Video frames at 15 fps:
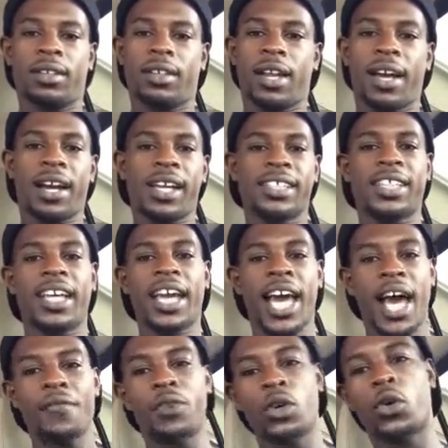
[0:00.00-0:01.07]
Like I say,
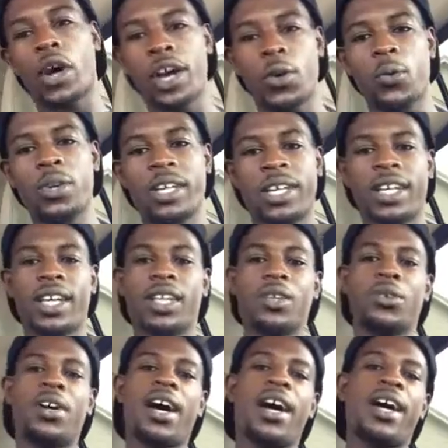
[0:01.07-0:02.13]
have a great weekend,
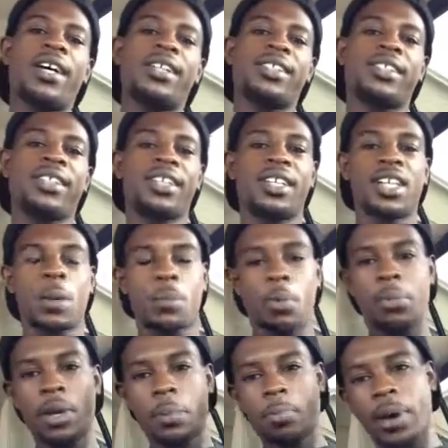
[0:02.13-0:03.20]
you guys. I'm
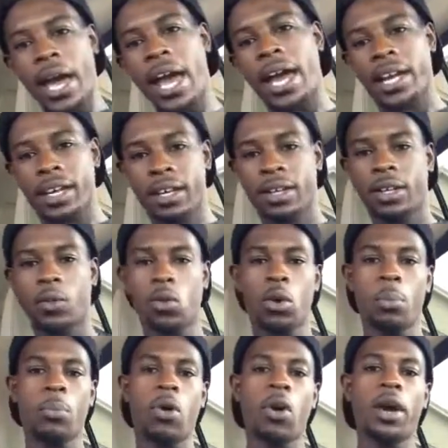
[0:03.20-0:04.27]
going to be back
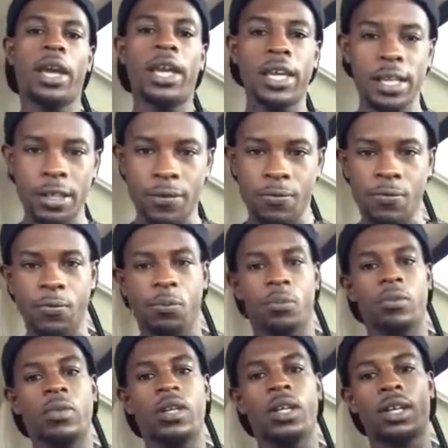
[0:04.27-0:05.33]
with more heat.
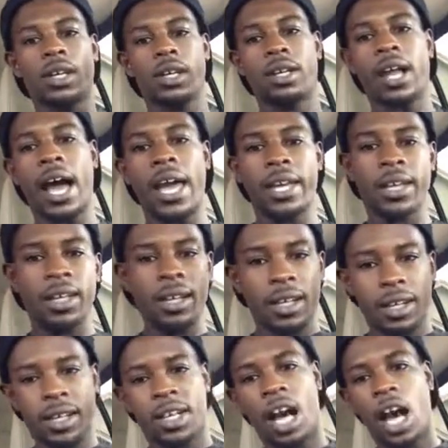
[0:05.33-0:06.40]
Like,
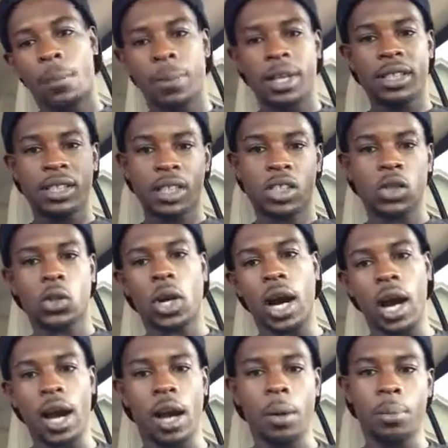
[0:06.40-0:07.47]
comment,
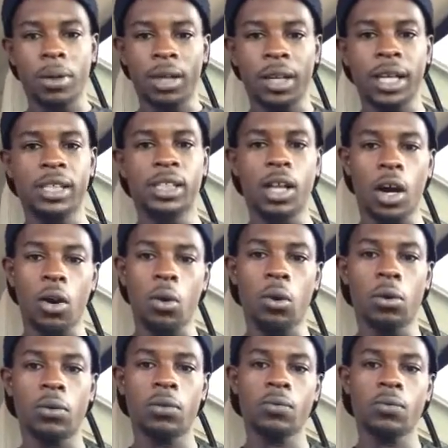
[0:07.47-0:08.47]
subscribe. Let's go.